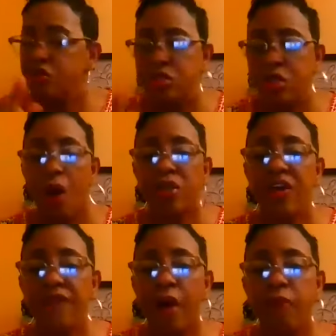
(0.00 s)
Don't
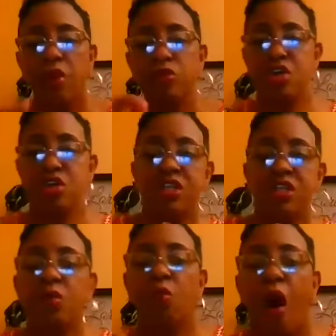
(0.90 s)
give up. Just
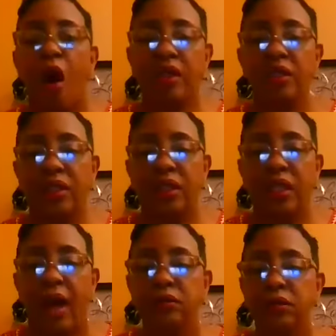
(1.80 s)
keep walking it
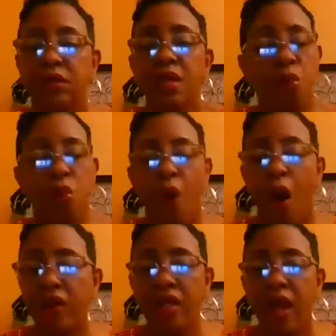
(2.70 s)
out.
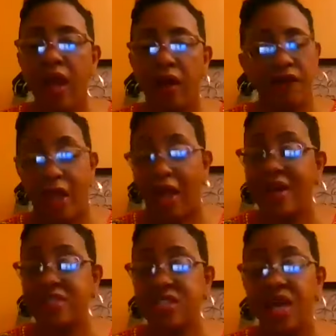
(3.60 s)
Walk it out.
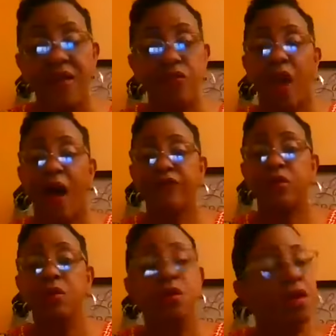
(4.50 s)
Like I said, if you have
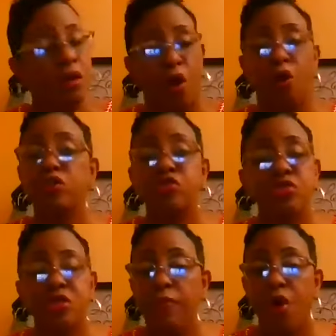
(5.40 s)
to, go get you
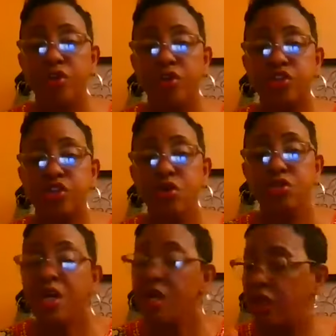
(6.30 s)
some more
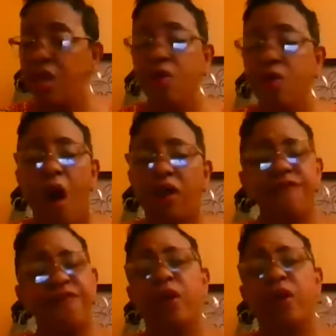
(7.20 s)
shoes. Keep
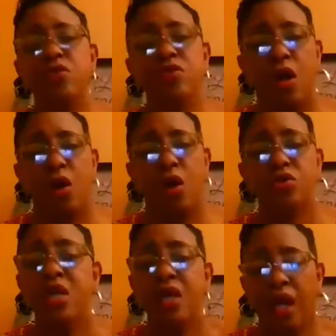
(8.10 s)
walking for those souls